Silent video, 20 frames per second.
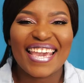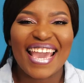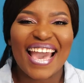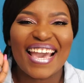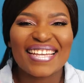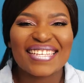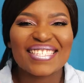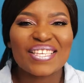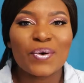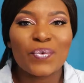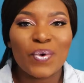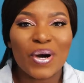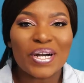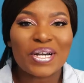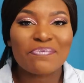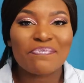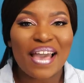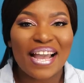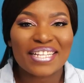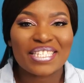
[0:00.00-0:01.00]
Hey guys,
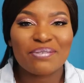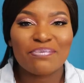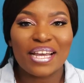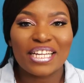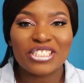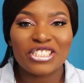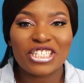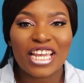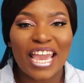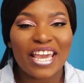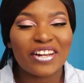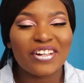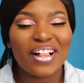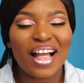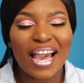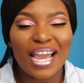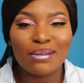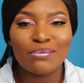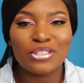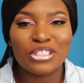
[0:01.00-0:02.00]
welcome back to my channel.
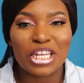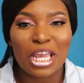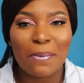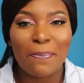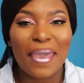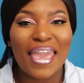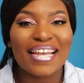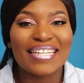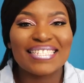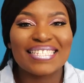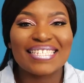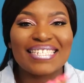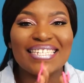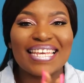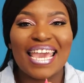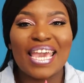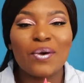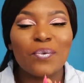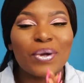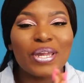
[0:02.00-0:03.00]
I'm Chip and
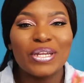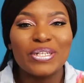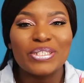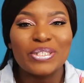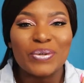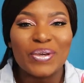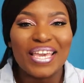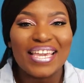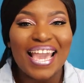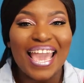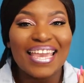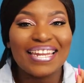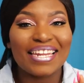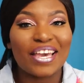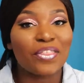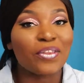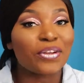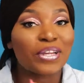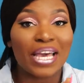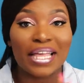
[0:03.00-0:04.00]
today we are doing
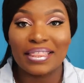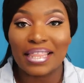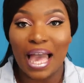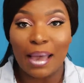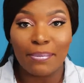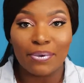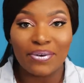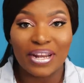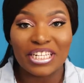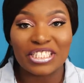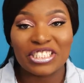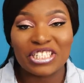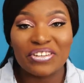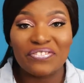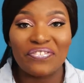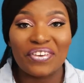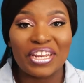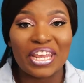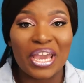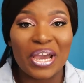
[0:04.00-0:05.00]
another
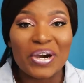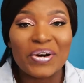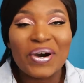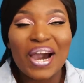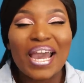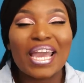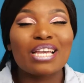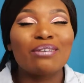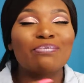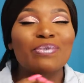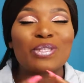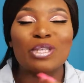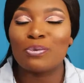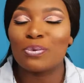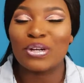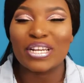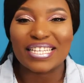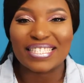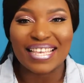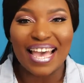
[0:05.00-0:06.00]
collaboration video. I am
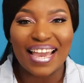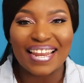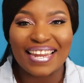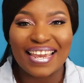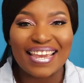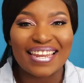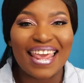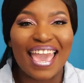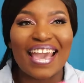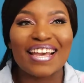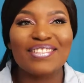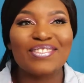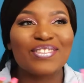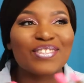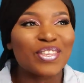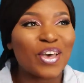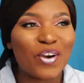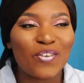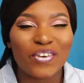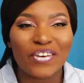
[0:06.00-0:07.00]
super excited and
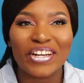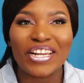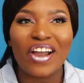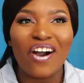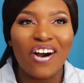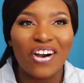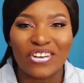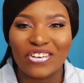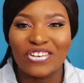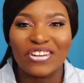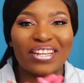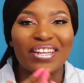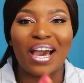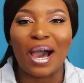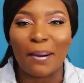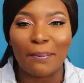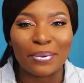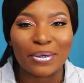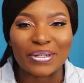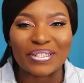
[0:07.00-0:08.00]
so very honored and
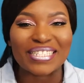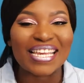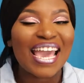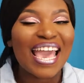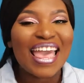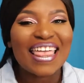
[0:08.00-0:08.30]
humbled